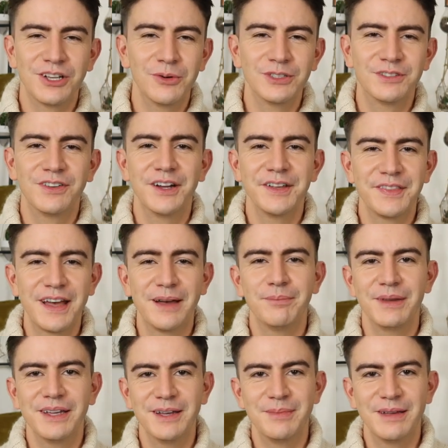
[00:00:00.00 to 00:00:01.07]
I always find
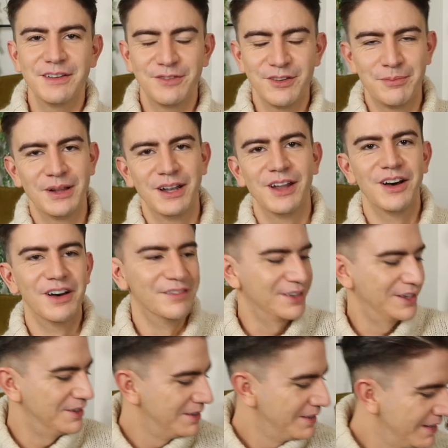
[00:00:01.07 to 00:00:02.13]
that bit a bit of a
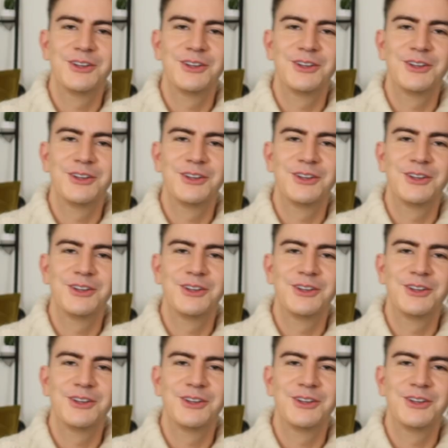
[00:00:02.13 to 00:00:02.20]
palaver.